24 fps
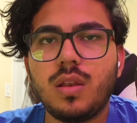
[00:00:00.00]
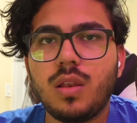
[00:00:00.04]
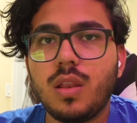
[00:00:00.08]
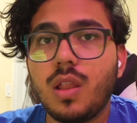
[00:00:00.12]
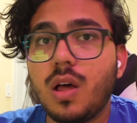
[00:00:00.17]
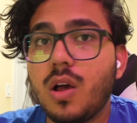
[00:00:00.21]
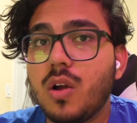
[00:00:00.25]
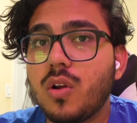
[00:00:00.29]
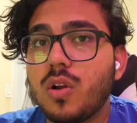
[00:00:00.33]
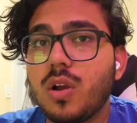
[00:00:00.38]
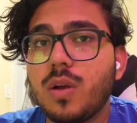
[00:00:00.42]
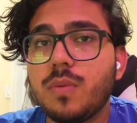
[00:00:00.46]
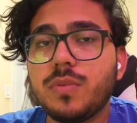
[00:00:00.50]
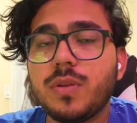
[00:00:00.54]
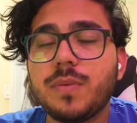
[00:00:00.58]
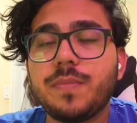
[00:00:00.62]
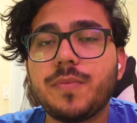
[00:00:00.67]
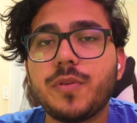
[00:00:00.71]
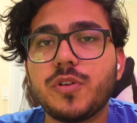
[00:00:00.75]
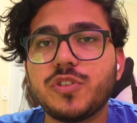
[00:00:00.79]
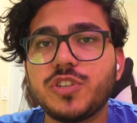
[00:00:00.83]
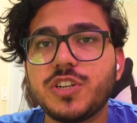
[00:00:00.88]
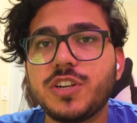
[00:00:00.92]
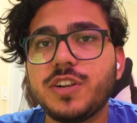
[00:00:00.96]
Now comes the
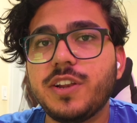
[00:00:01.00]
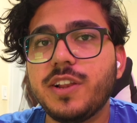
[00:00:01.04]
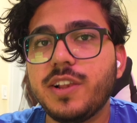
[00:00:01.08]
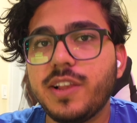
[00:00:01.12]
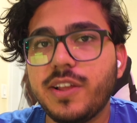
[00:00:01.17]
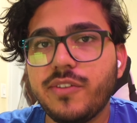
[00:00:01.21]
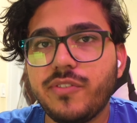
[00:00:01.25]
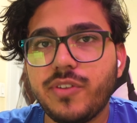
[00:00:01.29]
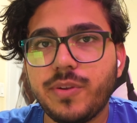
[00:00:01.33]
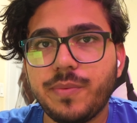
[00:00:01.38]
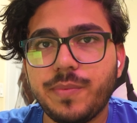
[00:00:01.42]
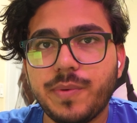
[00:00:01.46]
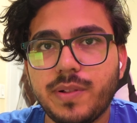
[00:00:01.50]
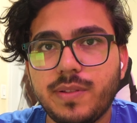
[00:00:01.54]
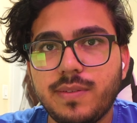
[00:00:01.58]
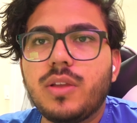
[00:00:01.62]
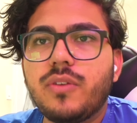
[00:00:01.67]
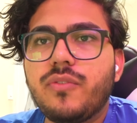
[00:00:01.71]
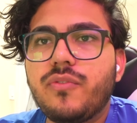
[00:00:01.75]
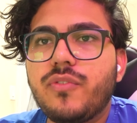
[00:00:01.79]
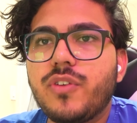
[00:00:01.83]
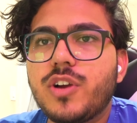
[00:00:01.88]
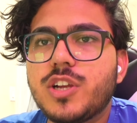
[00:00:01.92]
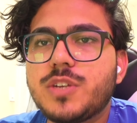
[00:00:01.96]
project deliverables. The
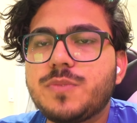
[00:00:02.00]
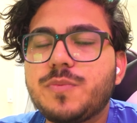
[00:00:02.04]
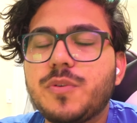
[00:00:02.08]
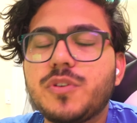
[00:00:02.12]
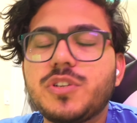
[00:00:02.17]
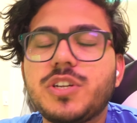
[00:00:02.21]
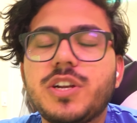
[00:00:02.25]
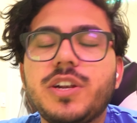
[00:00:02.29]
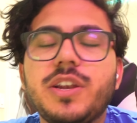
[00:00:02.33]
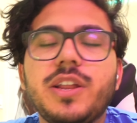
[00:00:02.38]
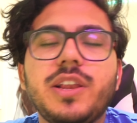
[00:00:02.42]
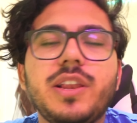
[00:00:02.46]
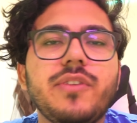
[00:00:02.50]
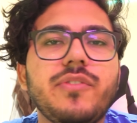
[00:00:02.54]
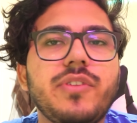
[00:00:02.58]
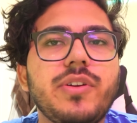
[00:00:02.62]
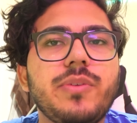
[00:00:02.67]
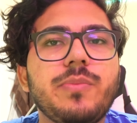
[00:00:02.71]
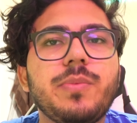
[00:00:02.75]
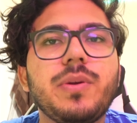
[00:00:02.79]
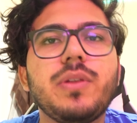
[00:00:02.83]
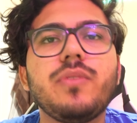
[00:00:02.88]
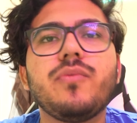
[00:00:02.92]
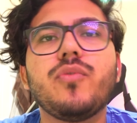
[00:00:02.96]
first project
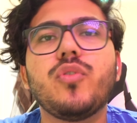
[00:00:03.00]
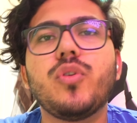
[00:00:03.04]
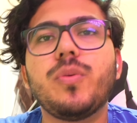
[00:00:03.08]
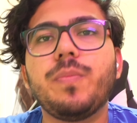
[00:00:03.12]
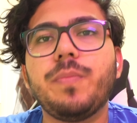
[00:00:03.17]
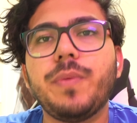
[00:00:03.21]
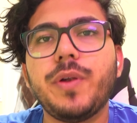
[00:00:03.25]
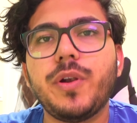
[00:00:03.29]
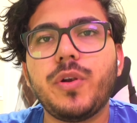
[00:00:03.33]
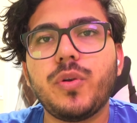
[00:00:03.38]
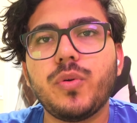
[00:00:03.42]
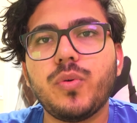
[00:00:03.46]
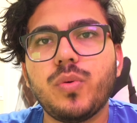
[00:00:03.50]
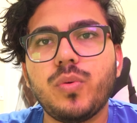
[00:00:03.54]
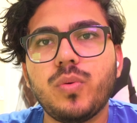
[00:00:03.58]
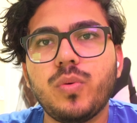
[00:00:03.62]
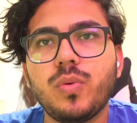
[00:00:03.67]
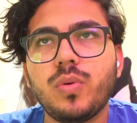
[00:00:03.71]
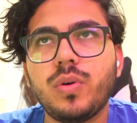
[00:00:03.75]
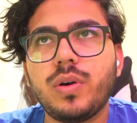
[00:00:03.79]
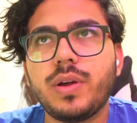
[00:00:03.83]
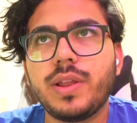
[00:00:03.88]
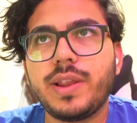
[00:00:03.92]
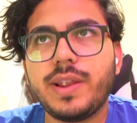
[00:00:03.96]
deliverable would be
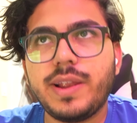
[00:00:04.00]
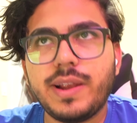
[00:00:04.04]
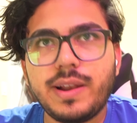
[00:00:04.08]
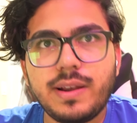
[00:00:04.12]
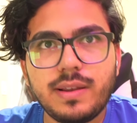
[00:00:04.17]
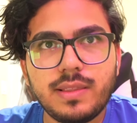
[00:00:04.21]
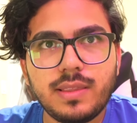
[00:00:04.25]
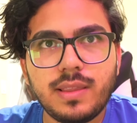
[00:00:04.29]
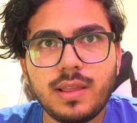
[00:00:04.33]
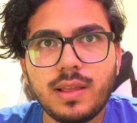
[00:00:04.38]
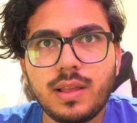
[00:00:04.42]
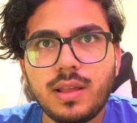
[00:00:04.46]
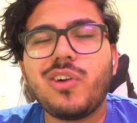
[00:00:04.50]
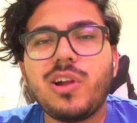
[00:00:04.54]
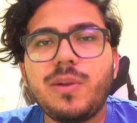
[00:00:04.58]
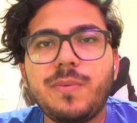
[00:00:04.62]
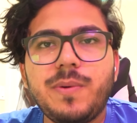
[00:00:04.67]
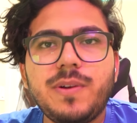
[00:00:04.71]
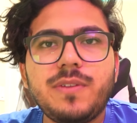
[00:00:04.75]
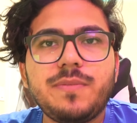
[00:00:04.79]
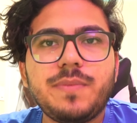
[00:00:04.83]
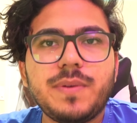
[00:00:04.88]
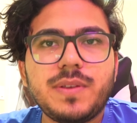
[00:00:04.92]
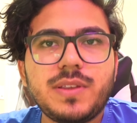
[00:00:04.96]
to create the
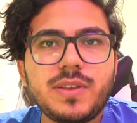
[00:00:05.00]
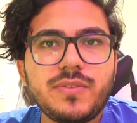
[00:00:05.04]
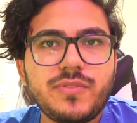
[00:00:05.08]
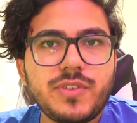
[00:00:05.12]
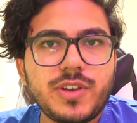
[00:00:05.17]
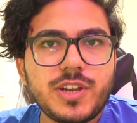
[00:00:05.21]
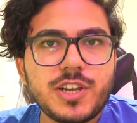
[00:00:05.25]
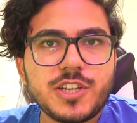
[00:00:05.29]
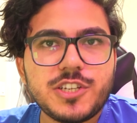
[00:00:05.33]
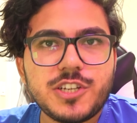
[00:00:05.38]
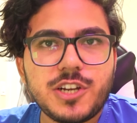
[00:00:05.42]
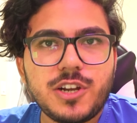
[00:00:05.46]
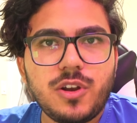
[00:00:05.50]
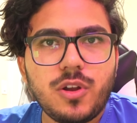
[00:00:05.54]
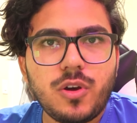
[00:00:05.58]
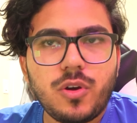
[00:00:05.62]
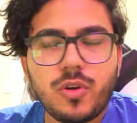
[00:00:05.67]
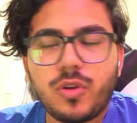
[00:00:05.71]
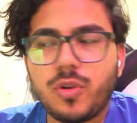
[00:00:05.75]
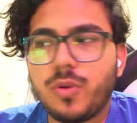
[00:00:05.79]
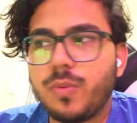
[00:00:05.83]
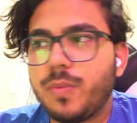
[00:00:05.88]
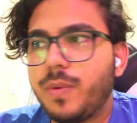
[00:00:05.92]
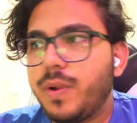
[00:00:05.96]
requirement specification
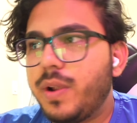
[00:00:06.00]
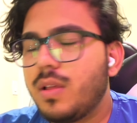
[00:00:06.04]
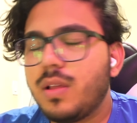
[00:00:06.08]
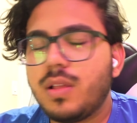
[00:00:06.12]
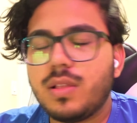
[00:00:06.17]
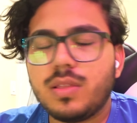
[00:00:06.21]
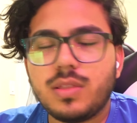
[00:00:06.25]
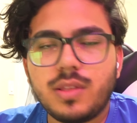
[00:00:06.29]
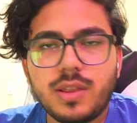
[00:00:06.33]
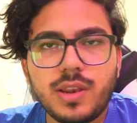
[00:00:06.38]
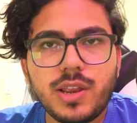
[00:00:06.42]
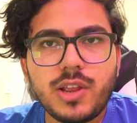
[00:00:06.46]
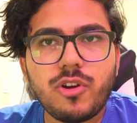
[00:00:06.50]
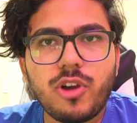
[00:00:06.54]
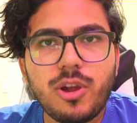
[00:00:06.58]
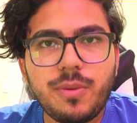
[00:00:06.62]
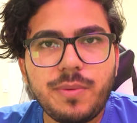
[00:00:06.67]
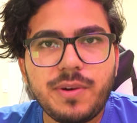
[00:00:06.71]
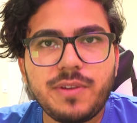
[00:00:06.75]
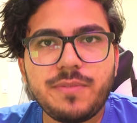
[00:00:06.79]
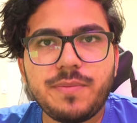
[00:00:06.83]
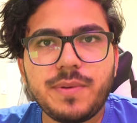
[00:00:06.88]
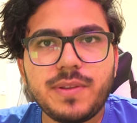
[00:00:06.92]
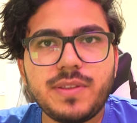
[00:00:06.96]
document. The
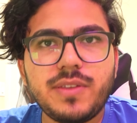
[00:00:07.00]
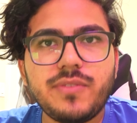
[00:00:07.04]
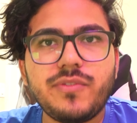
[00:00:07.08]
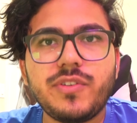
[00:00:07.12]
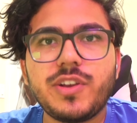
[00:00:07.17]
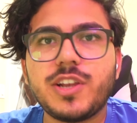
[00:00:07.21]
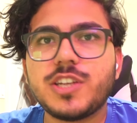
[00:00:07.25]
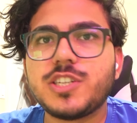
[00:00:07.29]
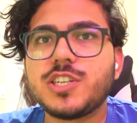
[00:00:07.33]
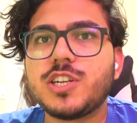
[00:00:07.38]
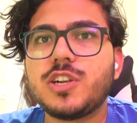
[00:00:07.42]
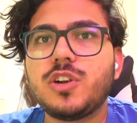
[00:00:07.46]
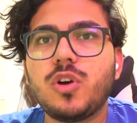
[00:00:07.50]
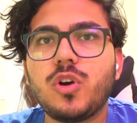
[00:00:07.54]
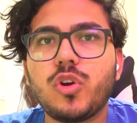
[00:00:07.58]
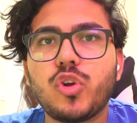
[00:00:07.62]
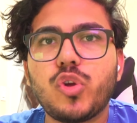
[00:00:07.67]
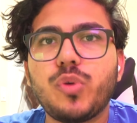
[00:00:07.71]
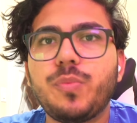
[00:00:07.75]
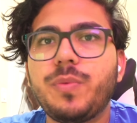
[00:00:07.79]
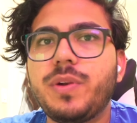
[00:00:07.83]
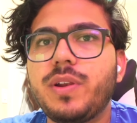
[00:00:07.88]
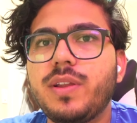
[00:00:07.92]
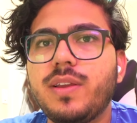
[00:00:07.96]
requirement specification
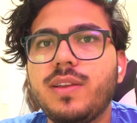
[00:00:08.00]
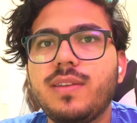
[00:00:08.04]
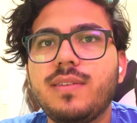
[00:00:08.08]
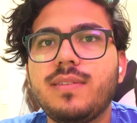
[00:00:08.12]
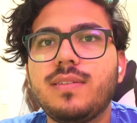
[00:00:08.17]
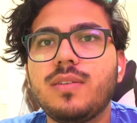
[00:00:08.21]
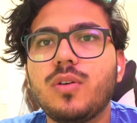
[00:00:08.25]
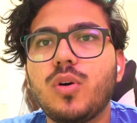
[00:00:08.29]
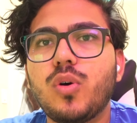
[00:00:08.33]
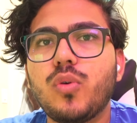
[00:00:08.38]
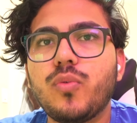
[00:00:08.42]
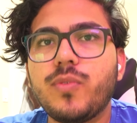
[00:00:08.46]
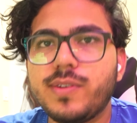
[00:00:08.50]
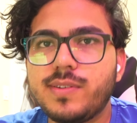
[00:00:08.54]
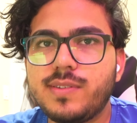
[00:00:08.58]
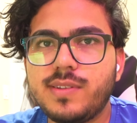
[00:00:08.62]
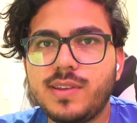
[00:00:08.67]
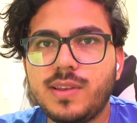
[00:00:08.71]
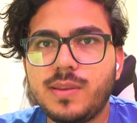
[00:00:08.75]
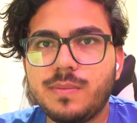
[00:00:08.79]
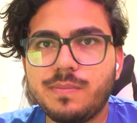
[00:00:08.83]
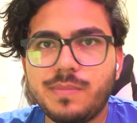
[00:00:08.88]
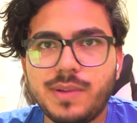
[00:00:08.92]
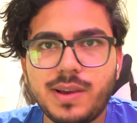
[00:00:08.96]
document is
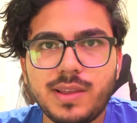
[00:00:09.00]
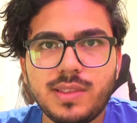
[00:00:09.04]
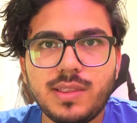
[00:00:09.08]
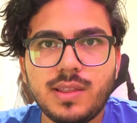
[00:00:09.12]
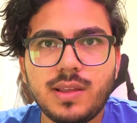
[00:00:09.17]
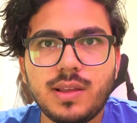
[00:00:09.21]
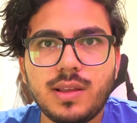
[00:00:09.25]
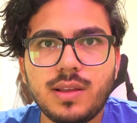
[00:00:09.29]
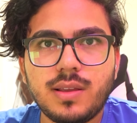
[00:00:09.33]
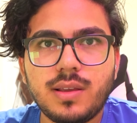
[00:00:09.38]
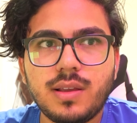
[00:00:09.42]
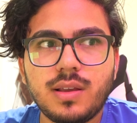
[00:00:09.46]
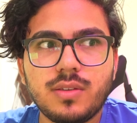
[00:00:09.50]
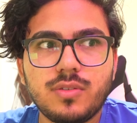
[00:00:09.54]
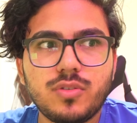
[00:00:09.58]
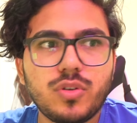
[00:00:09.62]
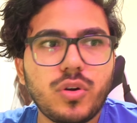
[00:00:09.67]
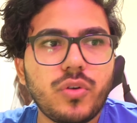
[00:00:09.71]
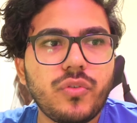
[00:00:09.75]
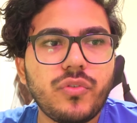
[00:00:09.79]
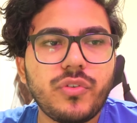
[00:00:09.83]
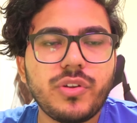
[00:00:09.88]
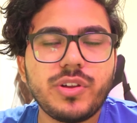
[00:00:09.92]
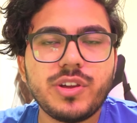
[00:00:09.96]
overseen by the
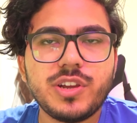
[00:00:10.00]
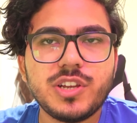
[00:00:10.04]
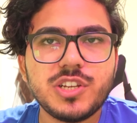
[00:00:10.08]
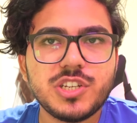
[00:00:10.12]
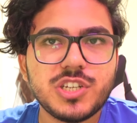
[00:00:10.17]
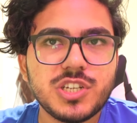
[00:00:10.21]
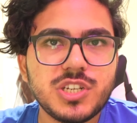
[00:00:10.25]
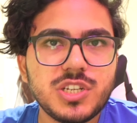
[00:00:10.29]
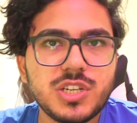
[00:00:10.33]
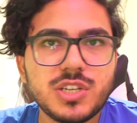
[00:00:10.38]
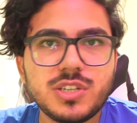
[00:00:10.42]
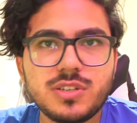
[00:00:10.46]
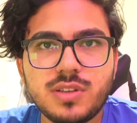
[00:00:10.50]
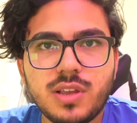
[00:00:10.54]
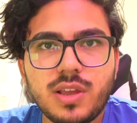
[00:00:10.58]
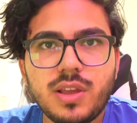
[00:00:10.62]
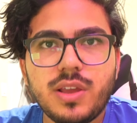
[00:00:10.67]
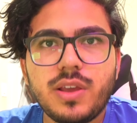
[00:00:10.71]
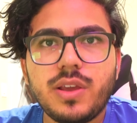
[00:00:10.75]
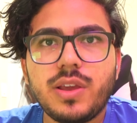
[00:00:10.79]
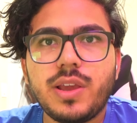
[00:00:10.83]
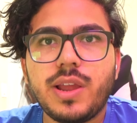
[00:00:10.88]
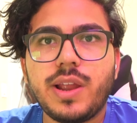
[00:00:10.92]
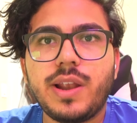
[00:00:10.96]
software engineers
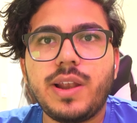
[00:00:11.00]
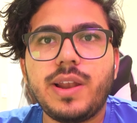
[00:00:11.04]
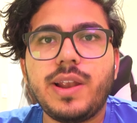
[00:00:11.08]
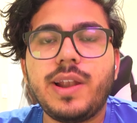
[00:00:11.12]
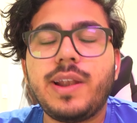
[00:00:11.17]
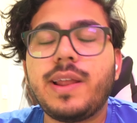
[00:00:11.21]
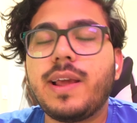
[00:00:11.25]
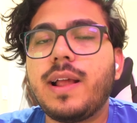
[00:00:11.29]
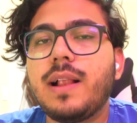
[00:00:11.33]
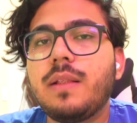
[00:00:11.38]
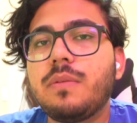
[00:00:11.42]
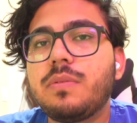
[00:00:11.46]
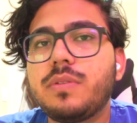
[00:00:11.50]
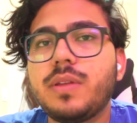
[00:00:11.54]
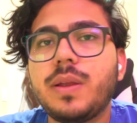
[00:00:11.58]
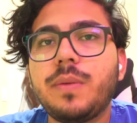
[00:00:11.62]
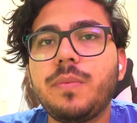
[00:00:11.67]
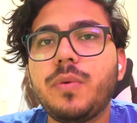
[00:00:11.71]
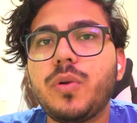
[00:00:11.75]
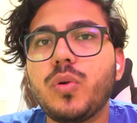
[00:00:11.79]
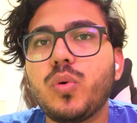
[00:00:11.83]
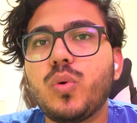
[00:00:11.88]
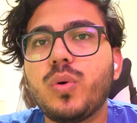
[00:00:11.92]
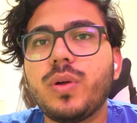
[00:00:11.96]
and it helps
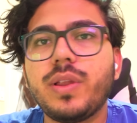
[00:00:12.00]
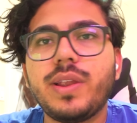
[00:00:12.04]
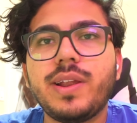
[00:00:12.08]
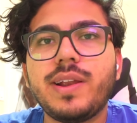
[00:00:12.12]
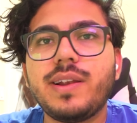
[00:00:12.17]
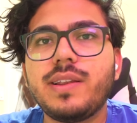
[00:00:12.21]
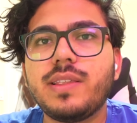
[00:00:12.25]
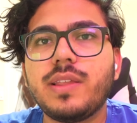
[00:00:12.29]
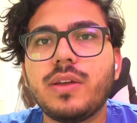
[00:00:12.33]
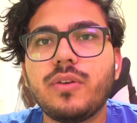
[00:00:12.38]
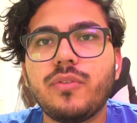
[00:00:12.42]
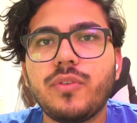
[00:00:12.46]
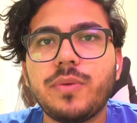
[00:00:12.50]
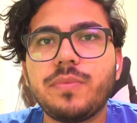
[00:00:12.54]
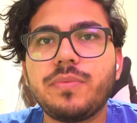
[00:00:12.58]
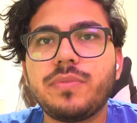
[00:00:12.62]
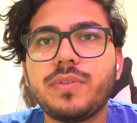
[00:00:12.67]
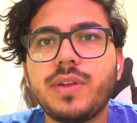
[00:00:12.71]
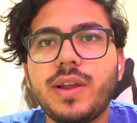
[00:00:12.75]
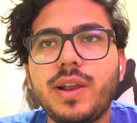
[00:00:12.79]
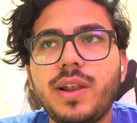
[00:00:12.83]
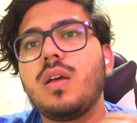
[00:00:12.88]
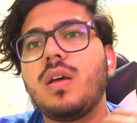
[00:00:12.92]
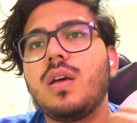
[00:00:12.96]
them to create the
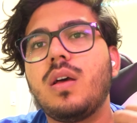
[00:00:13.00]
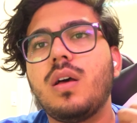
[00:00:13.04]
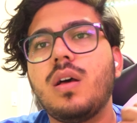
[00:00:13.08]
website.